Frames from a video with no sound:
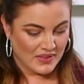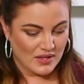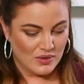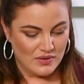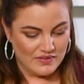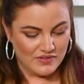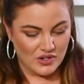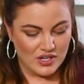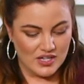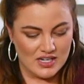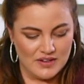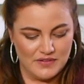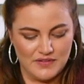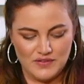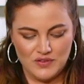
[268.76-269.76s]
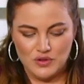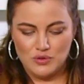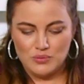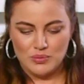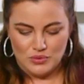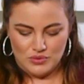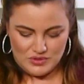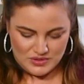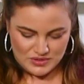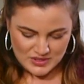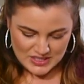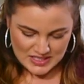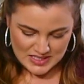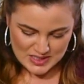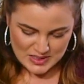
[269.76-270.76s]
We've got a few more
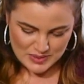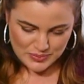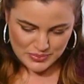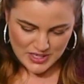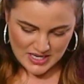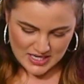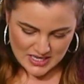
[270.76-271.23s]
spring